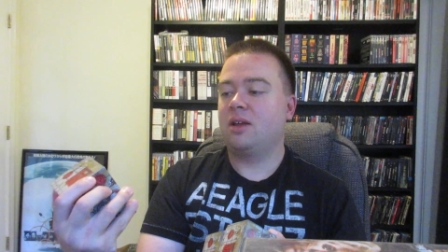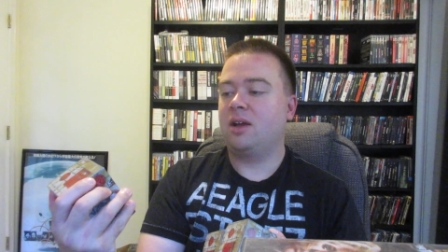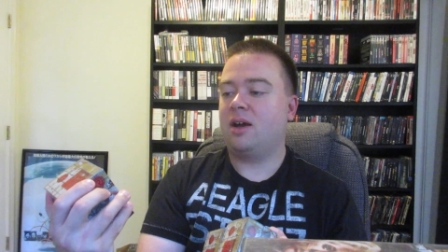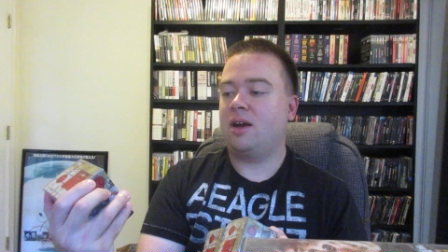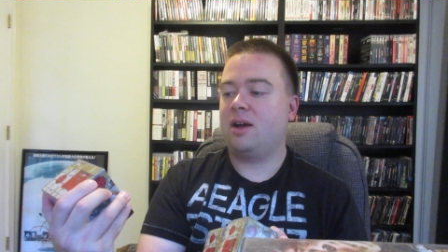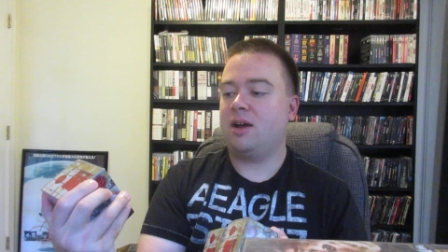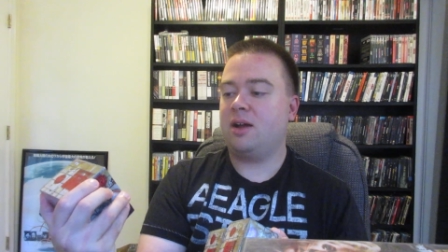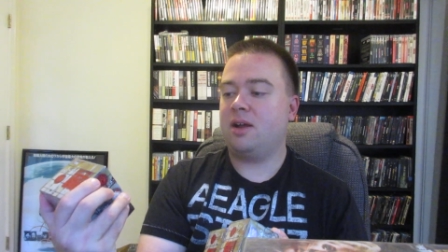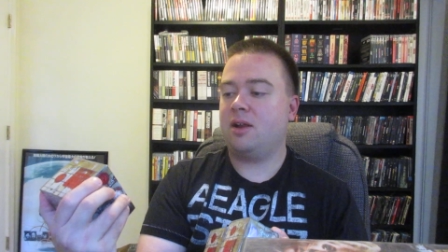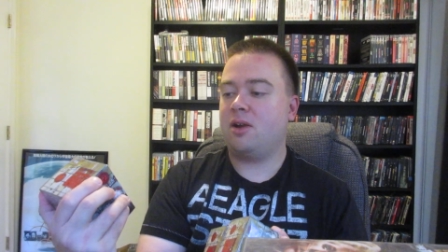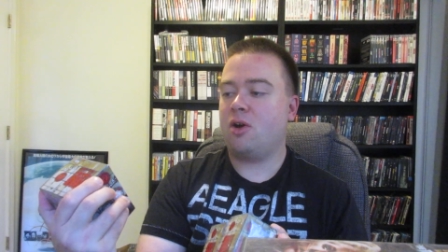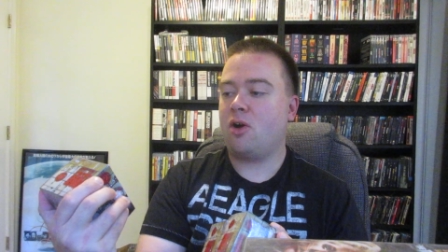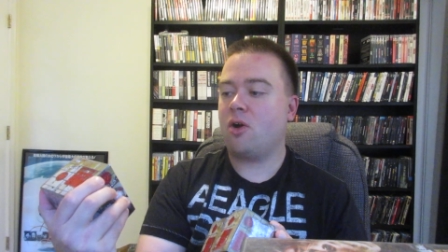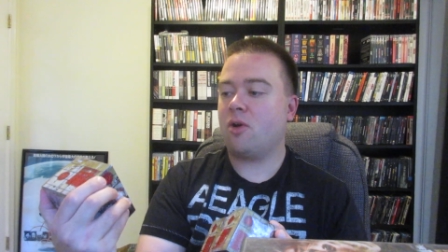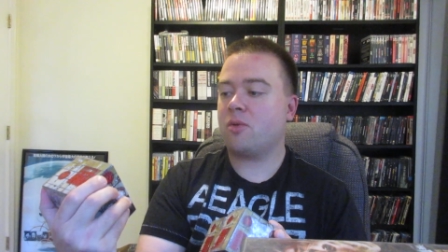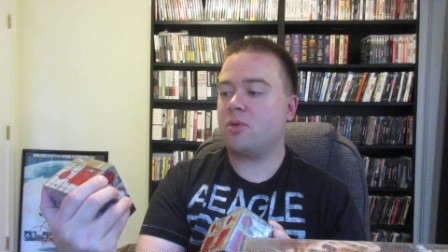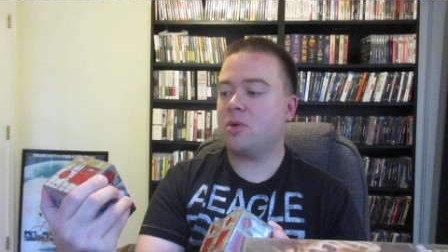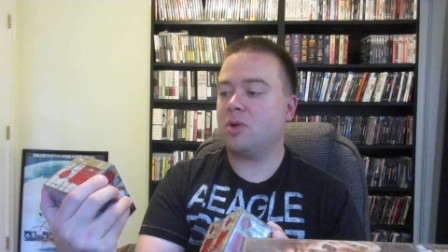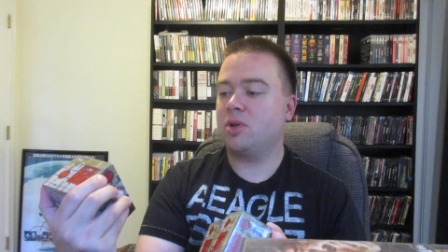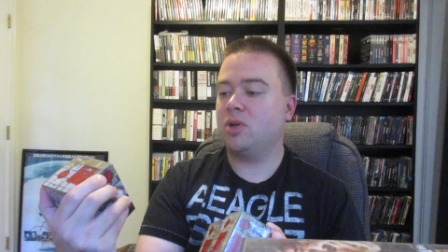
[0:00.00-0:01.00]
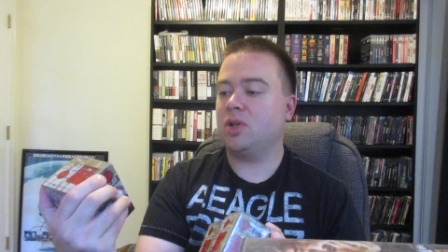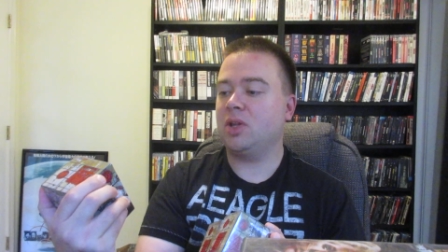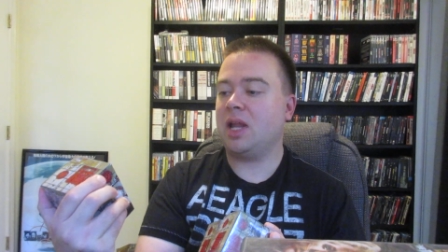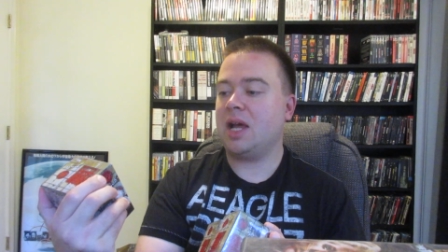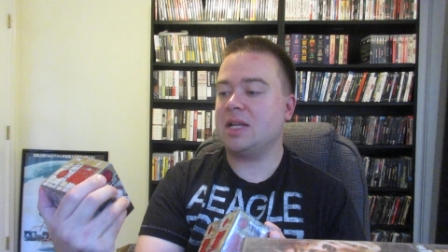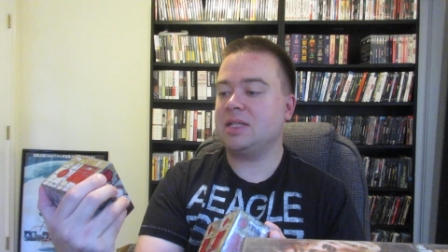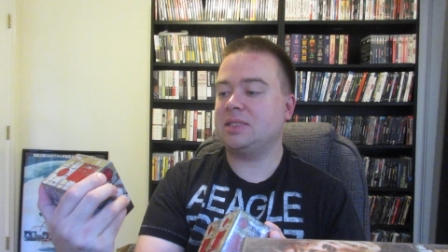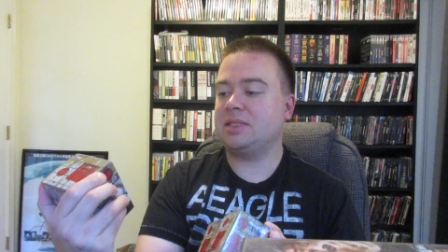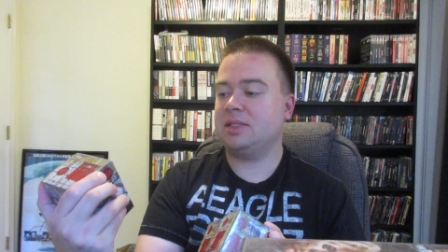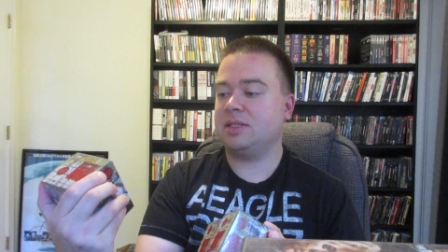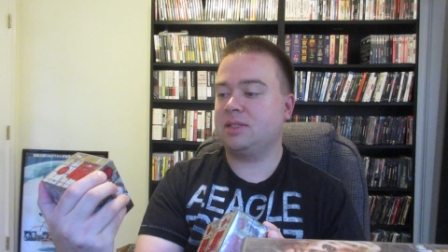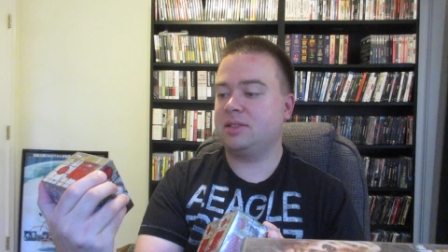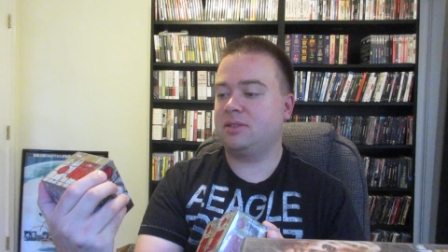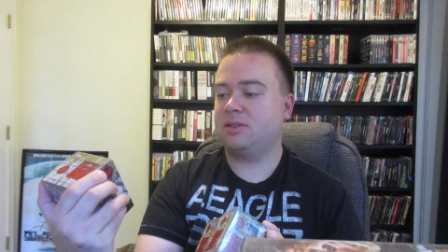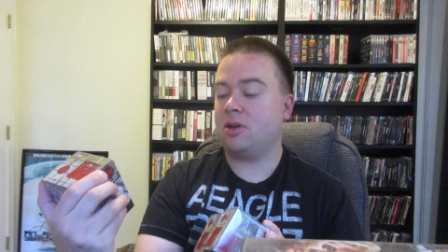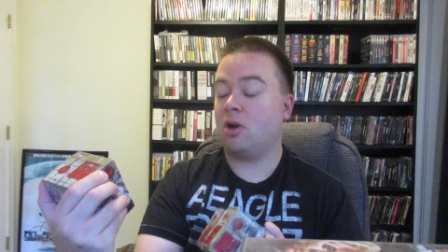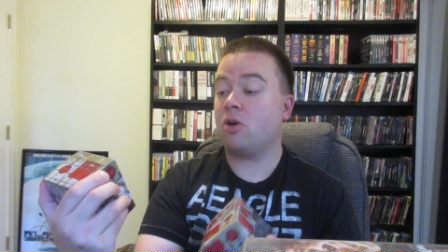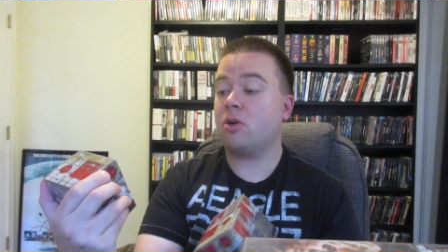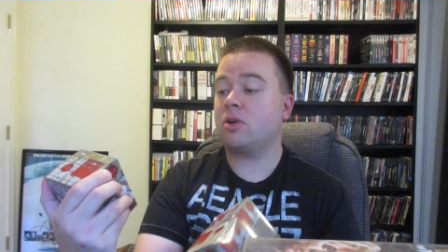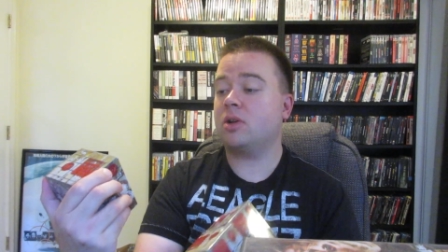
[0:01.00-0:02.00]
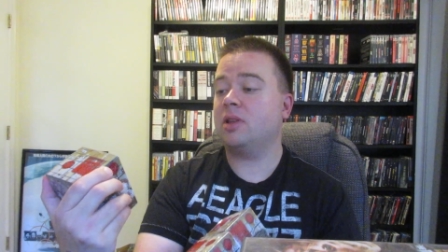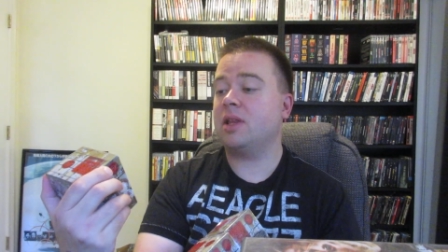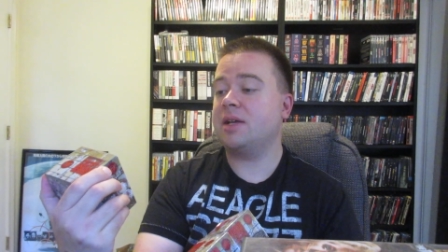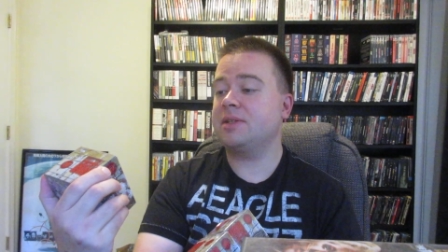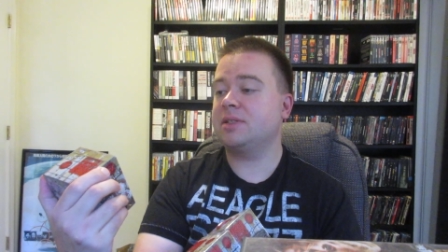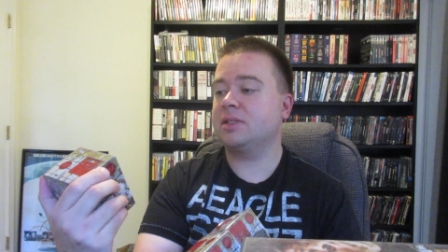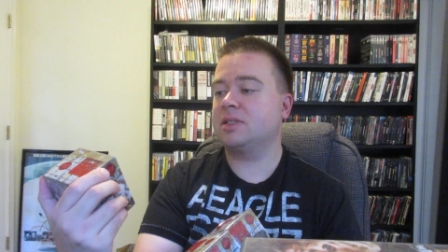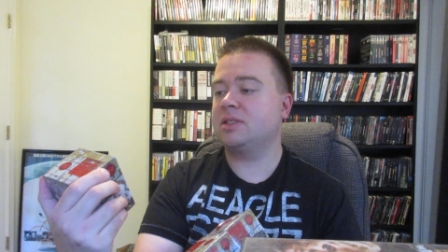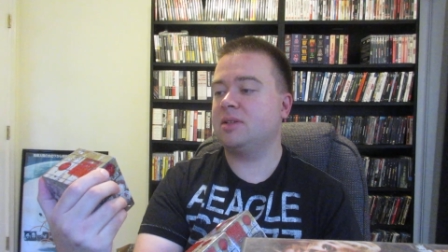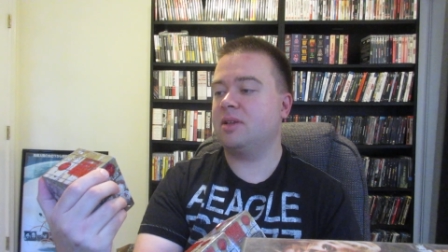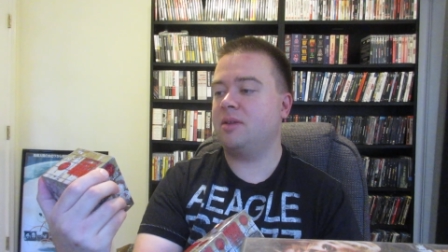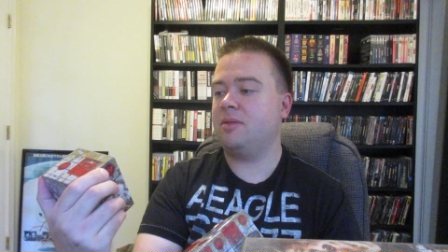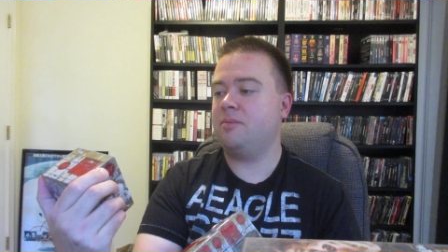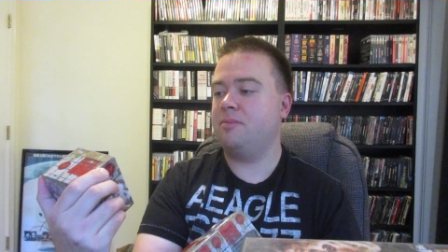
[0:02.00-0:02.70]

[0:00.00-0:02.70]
uh, Horror Classics Horror Classics